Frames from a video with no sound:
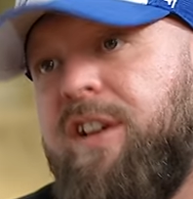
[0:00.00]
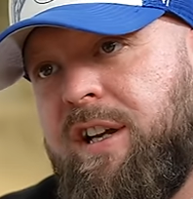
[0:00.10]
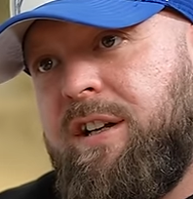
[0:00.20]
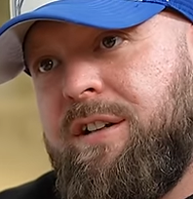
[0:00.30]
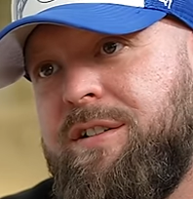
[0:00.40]

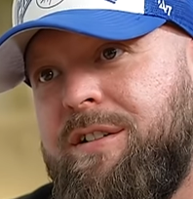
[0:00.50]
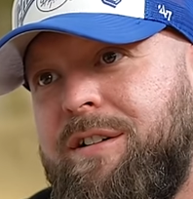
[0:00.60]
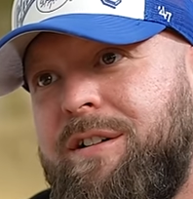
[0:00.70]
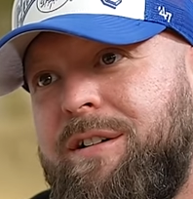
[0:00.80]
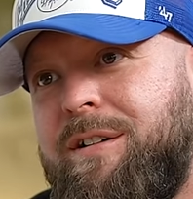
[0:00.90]
things,
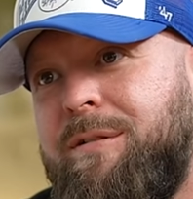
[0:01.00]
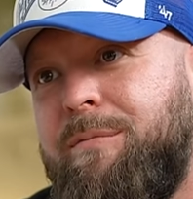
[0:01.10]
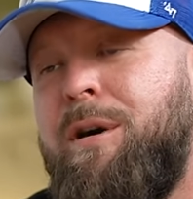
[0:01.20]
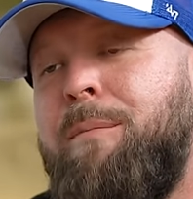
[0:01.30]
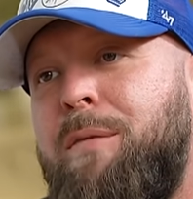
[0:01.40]

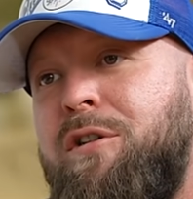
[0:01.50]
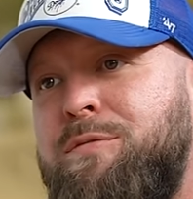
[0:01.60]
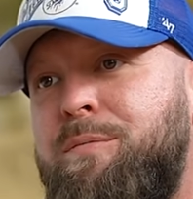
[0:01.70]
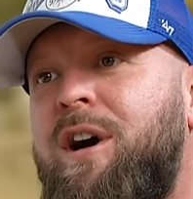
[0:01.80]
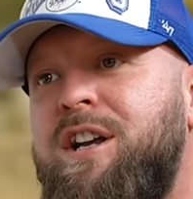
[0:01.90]
but
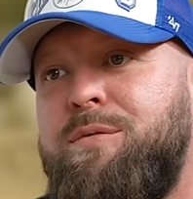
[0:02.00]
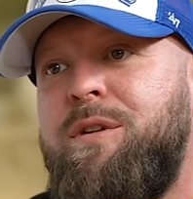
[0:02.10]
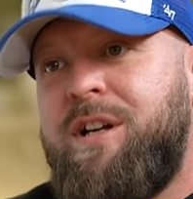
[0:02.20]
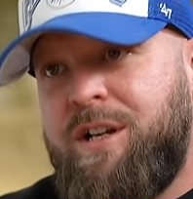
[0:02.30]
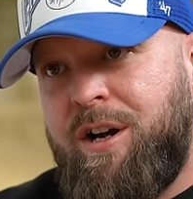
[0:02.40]
most bites
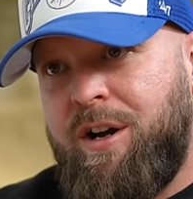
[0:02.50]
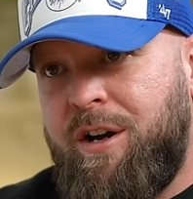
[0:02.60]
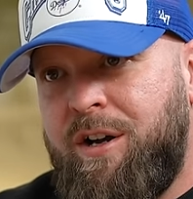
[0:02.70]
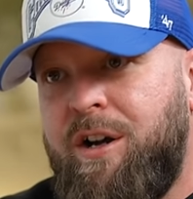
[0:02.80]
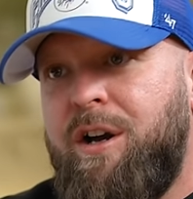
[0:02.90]
will
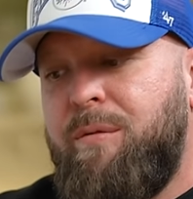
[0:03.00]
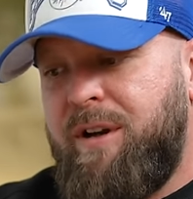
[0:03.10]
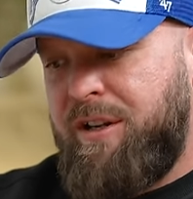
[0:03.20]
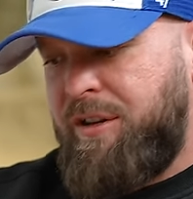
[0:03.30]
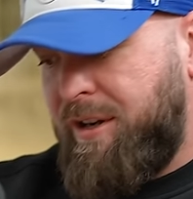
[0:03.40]
occur
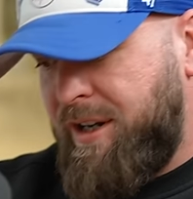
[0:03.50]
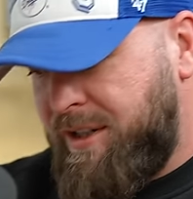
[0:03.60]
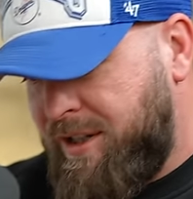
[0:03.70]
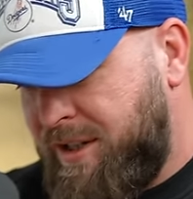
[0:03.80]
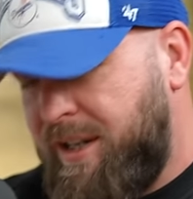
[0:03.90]
when a dog
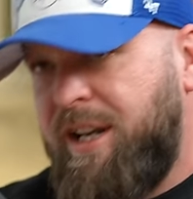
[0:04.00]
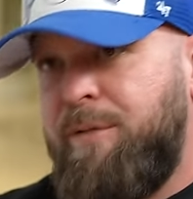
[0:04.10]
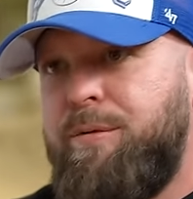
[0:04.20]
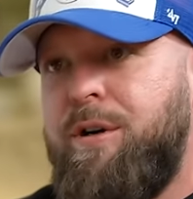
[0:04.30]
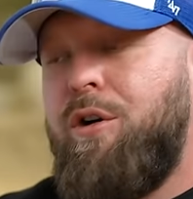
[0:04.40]
is
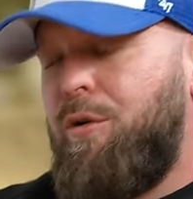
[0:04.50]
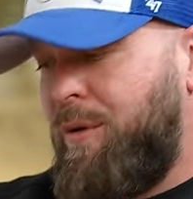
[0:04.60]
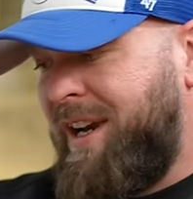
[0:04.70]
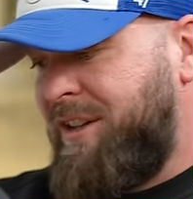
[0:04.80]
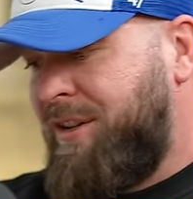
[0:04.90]
asleep
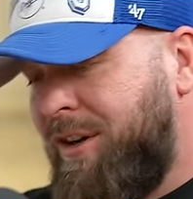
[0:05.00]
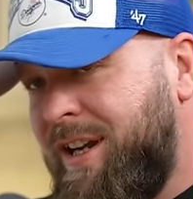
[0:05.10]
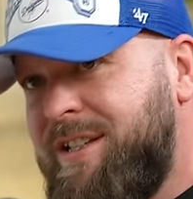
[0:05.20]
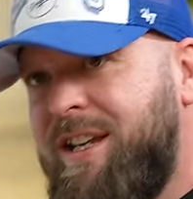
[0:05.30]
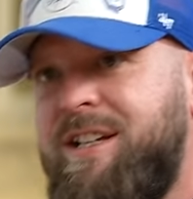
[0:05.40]
or when a
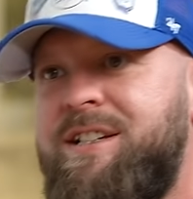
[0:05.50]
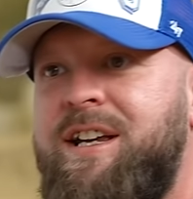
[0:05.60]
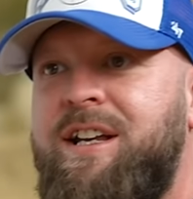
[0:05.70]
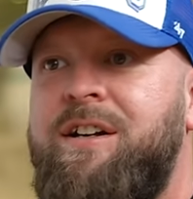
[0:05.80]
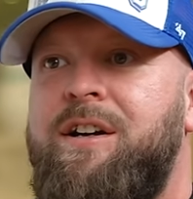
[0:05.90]
dog is
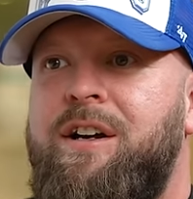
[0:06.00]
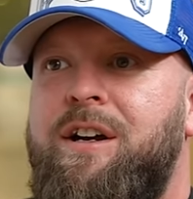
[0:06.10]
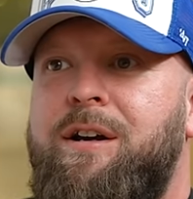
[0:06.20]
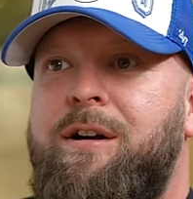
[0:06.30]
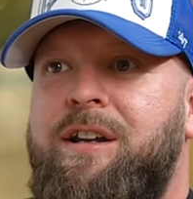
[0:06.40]
eating.
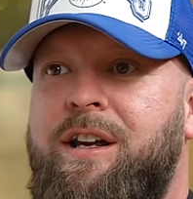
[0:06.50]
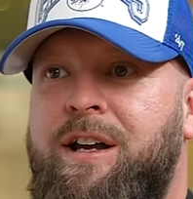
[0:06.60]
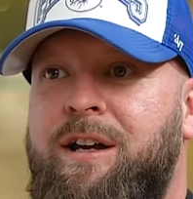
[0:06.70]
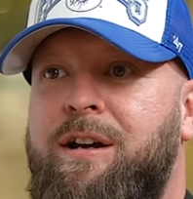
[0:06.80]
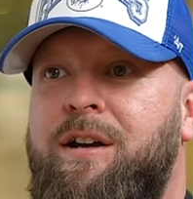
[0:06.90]

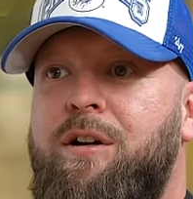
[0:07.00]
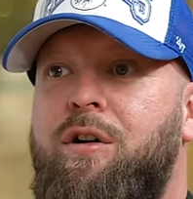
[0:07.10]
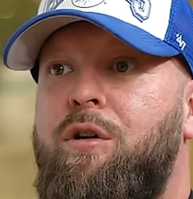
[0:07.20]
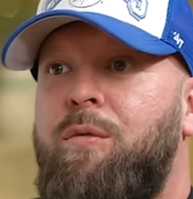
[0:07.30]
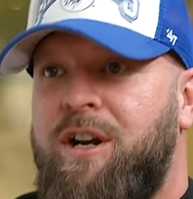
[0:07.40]
Yeah.
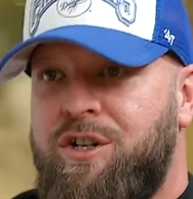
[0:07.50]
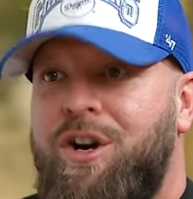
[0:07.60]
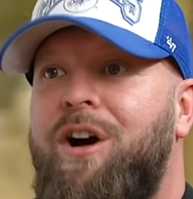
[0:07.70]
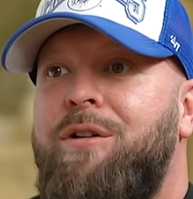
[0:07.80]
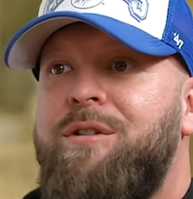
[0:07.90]
or when a
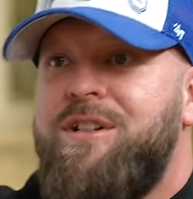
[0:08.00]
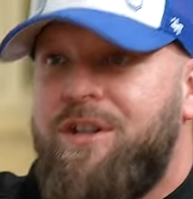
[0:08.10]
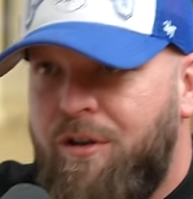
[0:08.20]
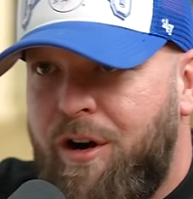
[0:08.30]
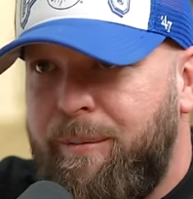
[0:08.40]
child
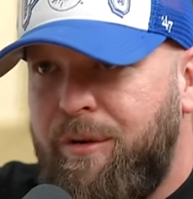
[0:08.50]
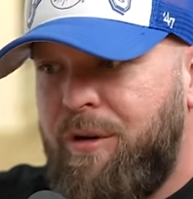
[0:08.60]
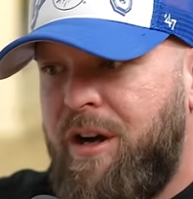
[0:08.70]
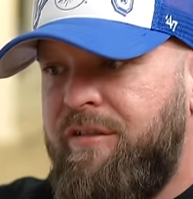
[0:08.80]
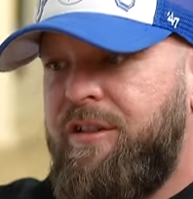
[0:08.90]
is climbing
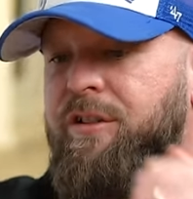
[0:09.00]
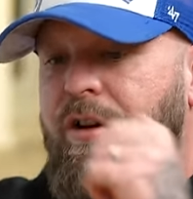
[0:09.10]
all over the